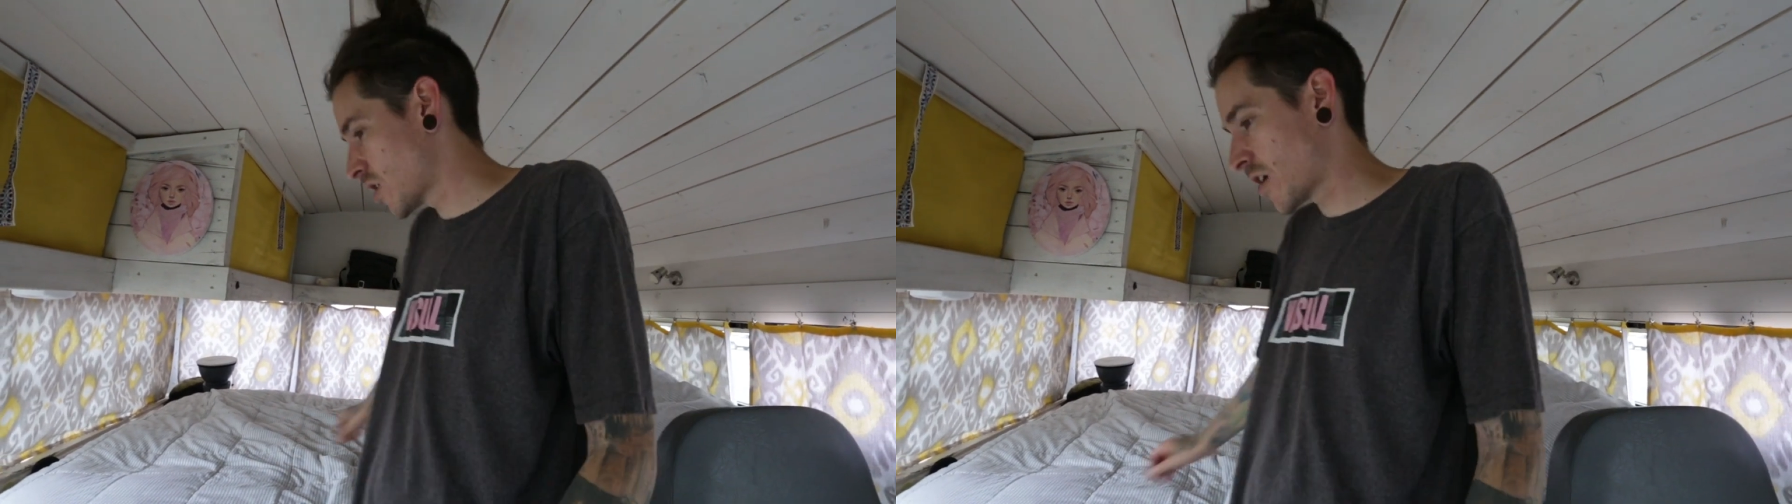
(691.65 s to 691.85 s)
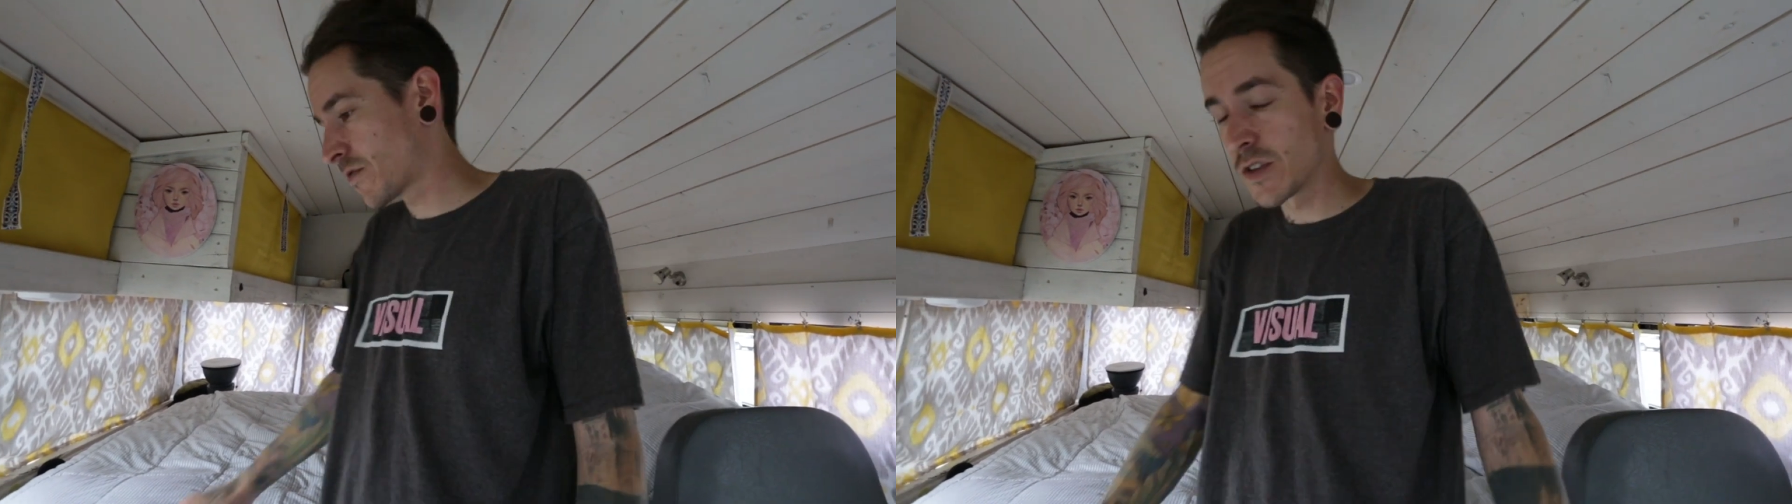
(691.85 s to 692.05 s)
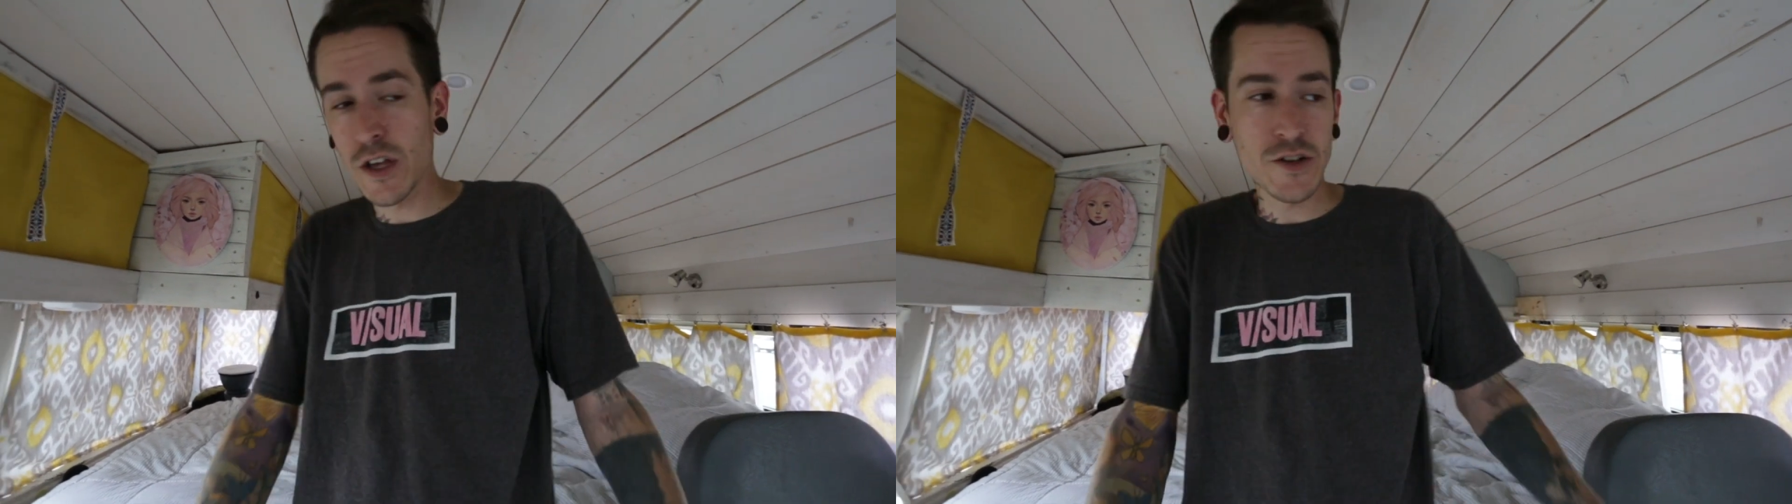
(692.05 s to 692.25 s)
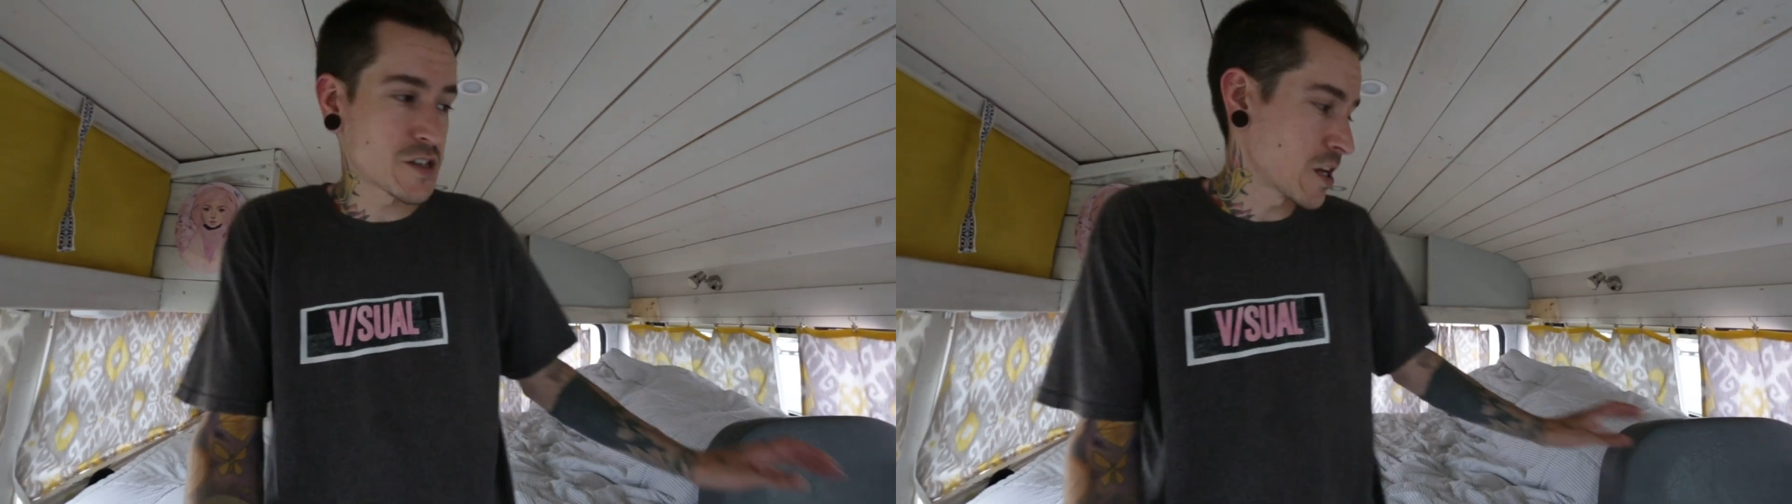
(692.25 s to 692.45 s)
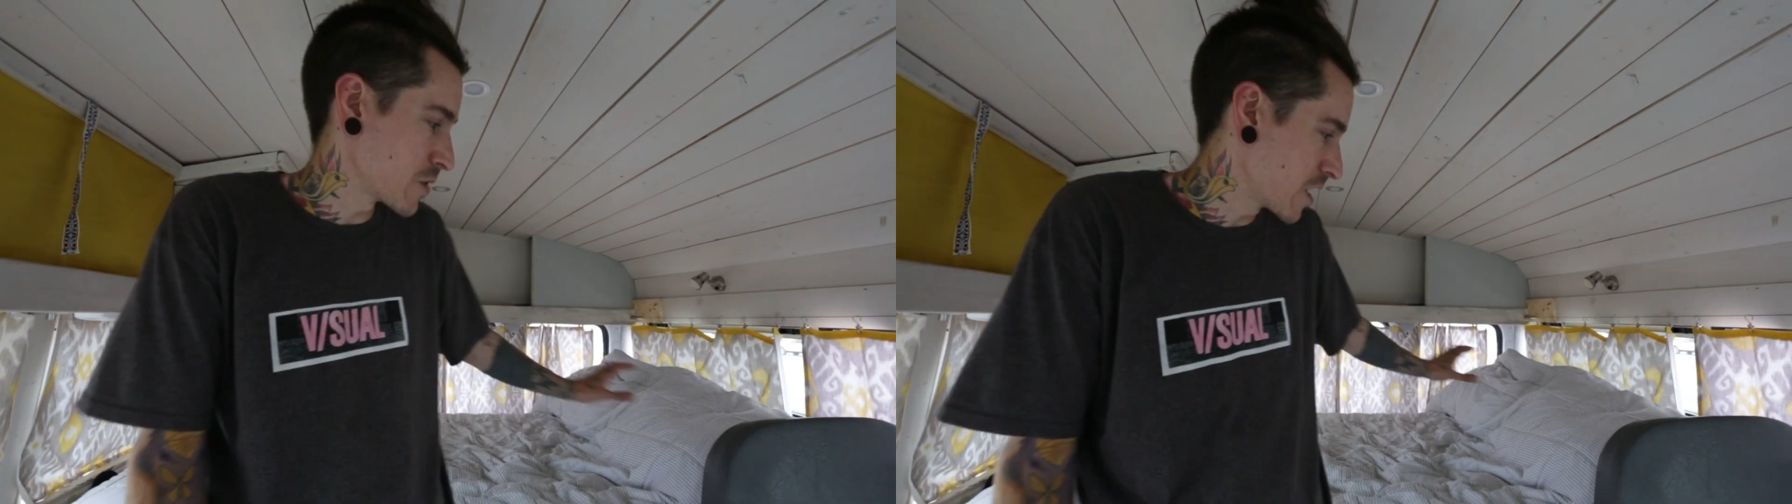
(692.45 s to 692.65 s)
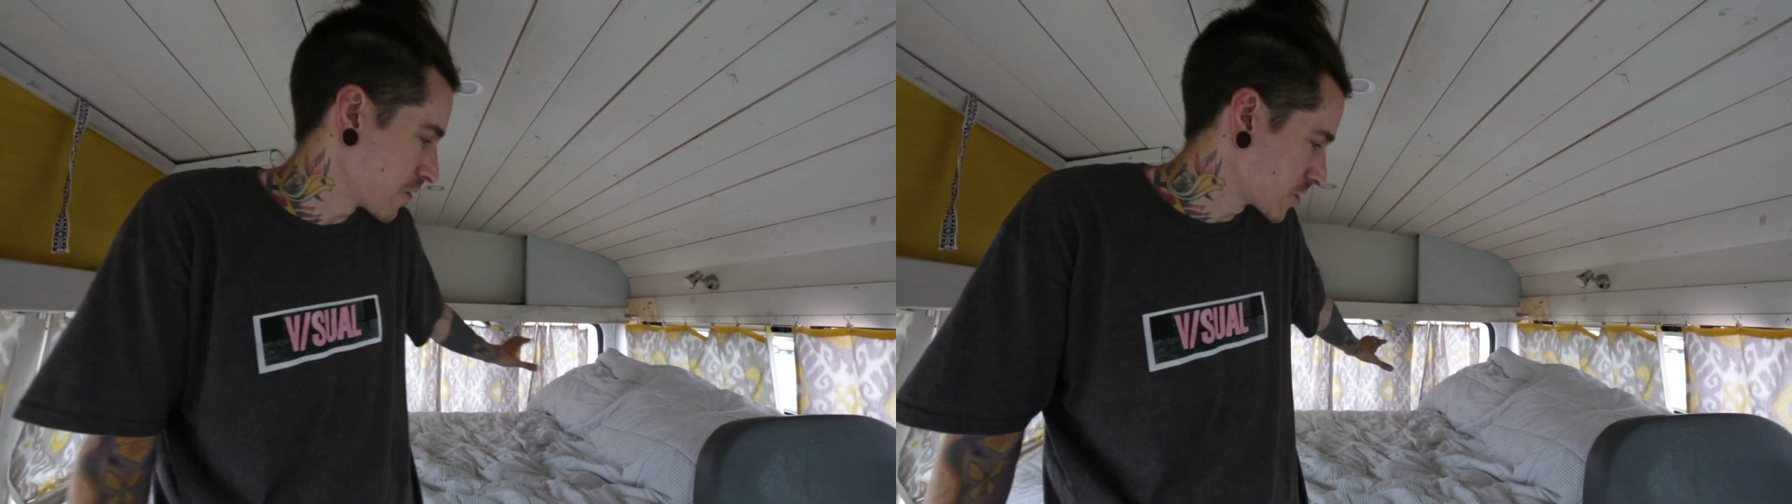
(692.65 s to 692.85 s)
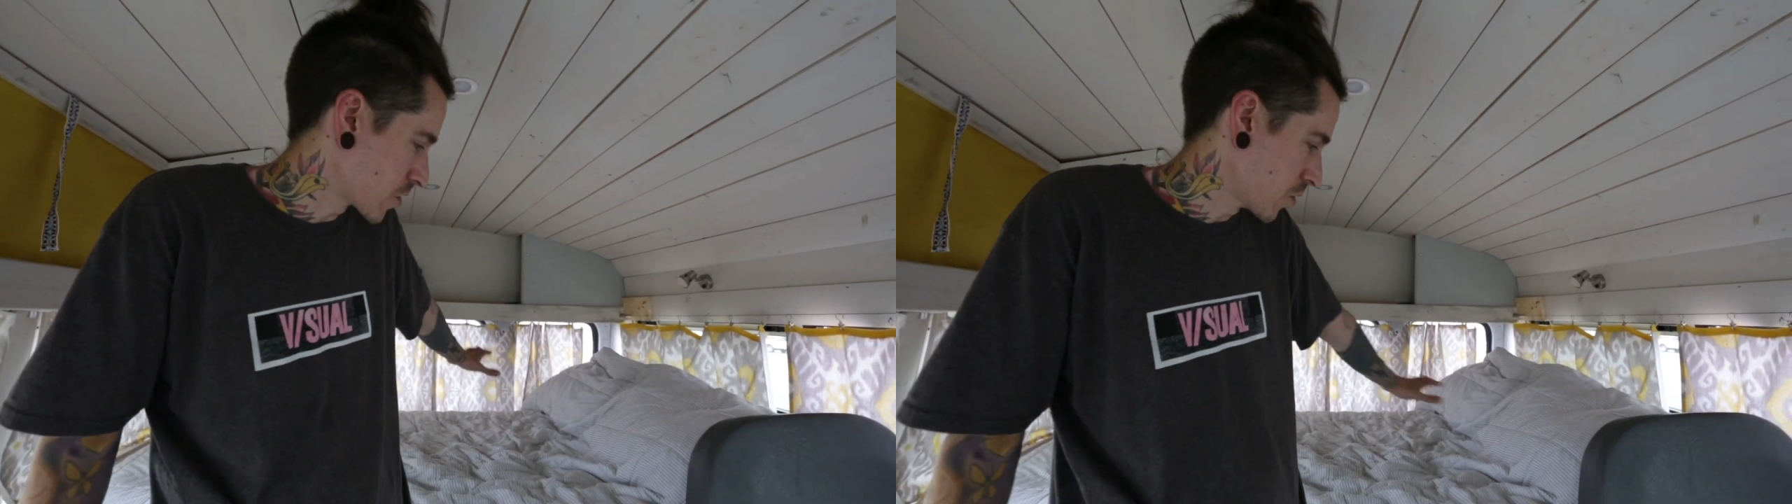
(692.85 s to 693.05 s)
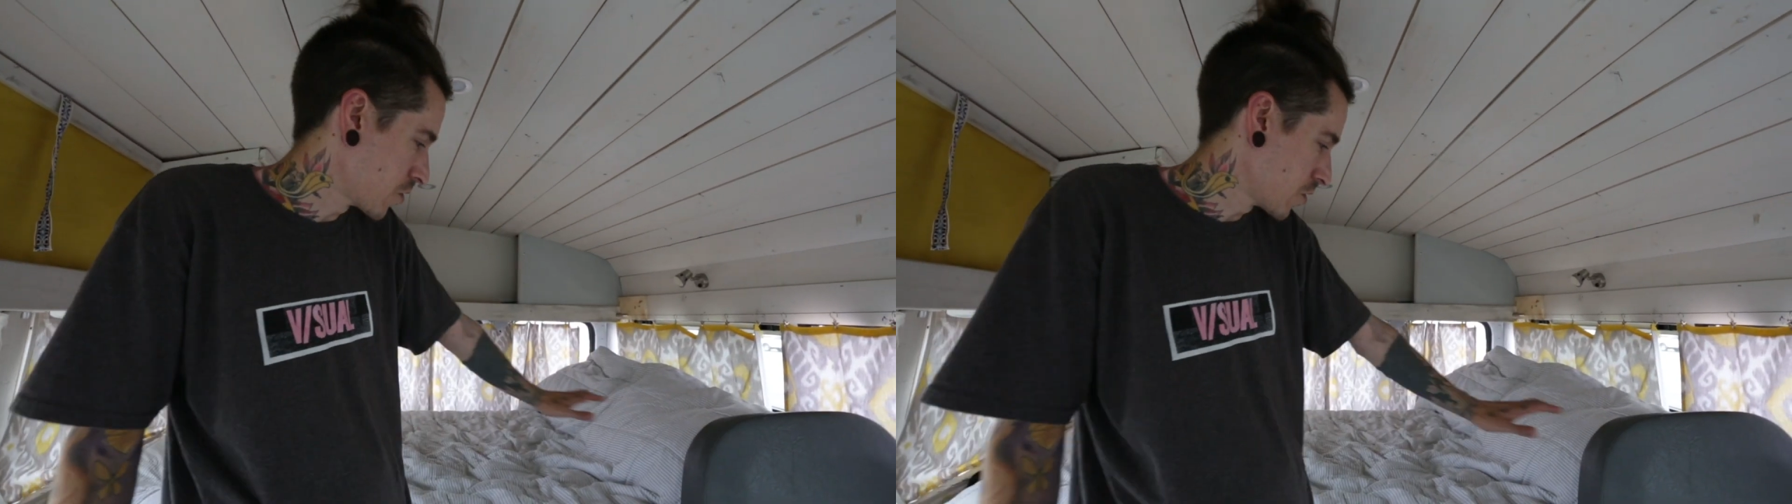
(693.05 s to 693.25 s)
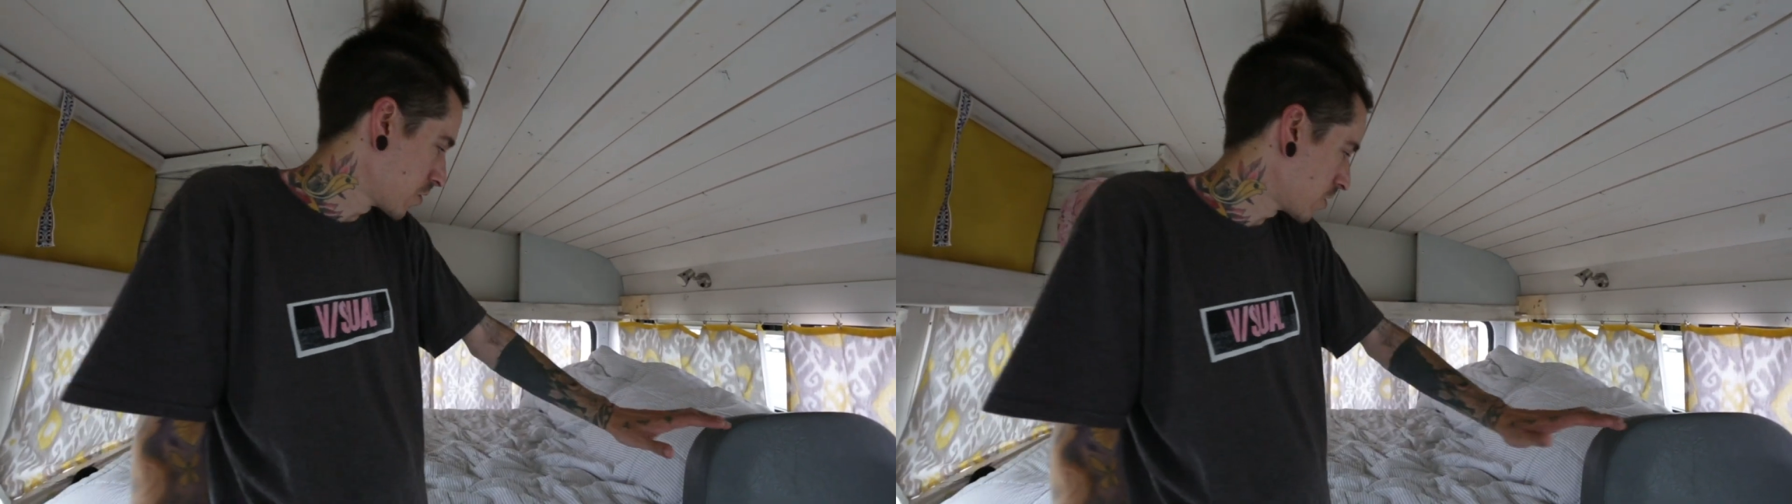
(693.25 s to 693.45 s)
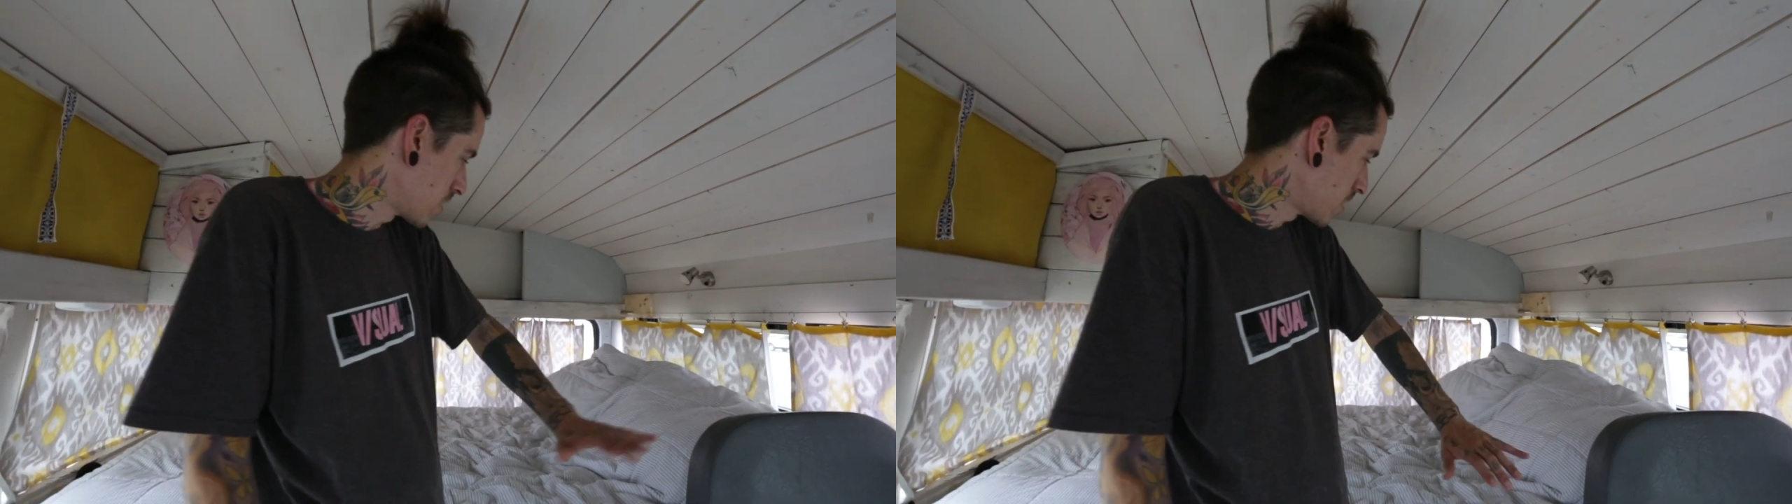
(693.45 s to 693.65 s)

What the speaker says: off to the other side, we have this whole